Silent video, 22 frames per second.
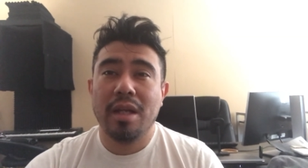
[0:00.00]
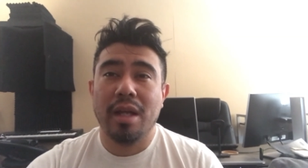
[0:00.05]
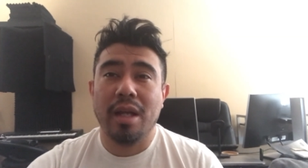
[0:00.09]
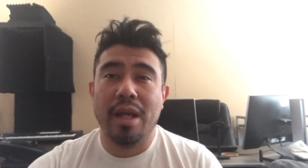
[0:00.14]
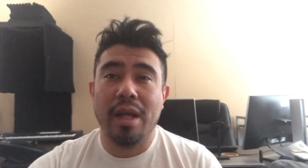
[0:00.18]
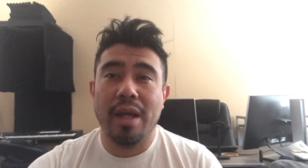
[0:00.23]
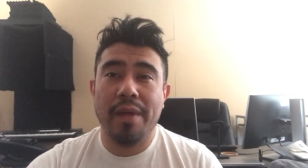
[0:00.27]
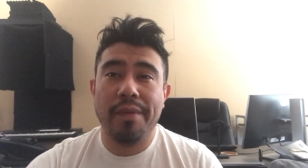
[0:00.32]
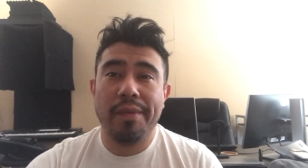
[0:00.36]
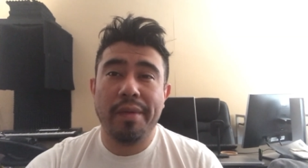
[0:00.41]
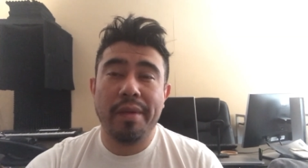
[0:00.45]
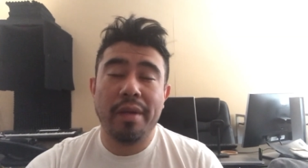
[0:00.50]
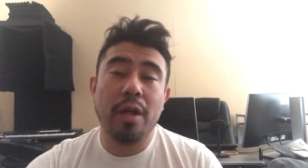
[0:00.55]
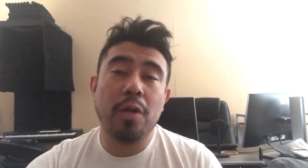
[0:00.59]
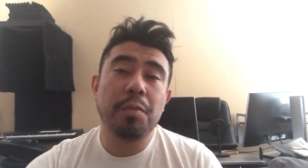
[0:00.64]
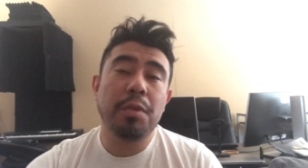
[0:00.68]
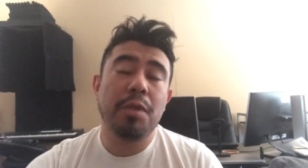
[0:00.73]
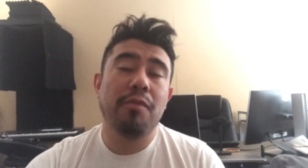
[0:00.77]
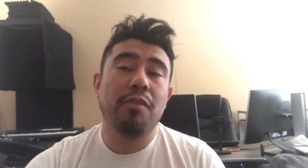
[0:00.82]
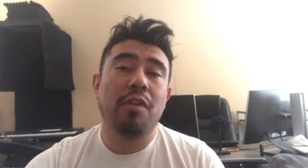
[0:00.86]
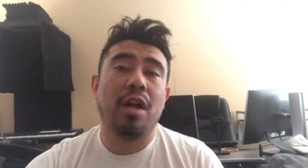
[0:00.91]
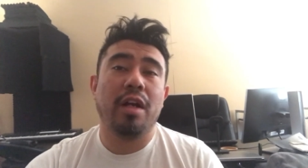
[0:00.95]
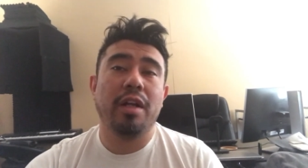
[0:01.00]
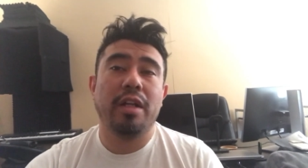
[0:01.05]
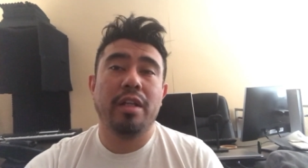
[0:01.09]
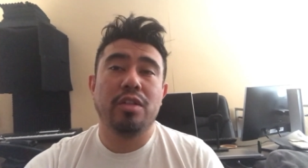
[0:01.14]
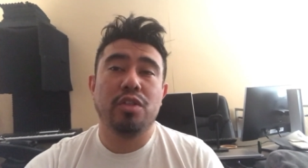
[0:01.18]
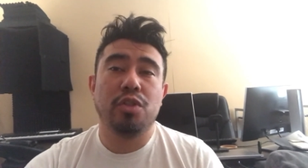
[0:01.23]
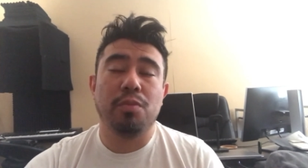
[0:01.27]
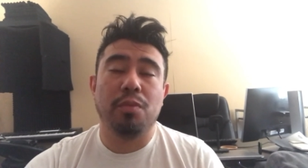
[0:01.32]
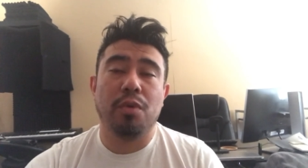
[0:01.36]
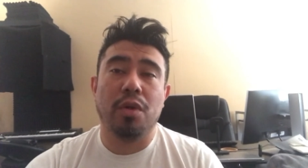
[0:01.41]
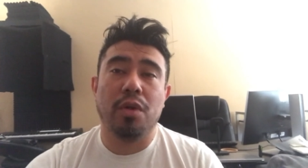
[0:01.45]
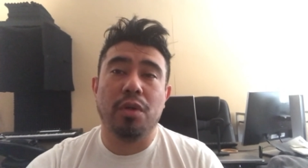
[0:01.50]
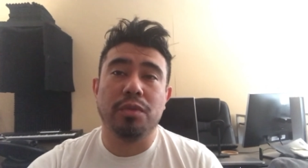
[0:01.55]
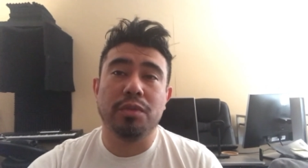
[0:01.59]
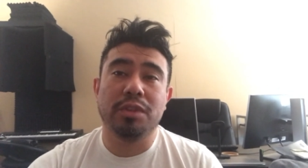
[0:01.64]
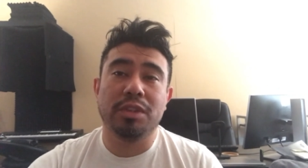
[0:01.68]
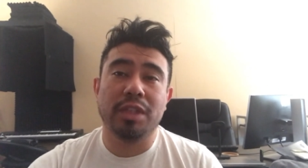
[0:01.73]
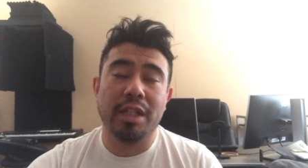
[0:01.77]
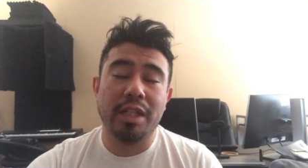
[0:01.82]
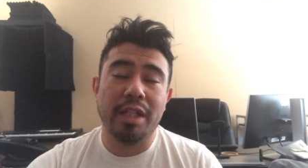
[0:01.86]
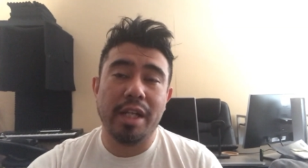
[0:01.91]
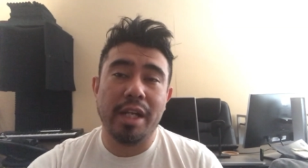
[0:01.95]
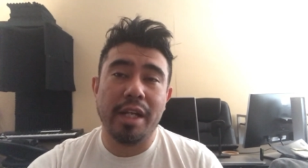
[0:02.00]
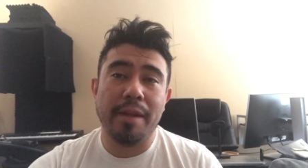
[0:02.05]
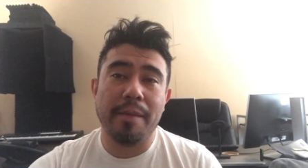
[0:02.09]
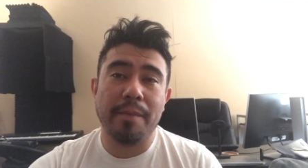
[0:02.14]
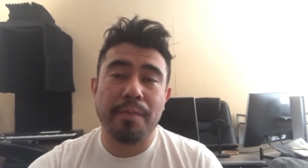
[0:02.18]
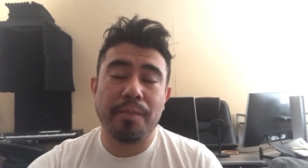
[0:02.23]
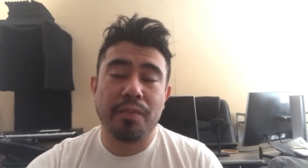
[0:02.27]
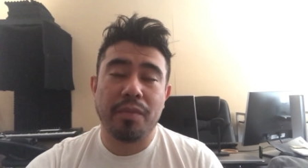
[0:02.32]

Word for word: And then I'll be vlogging tomorrow, Sunday.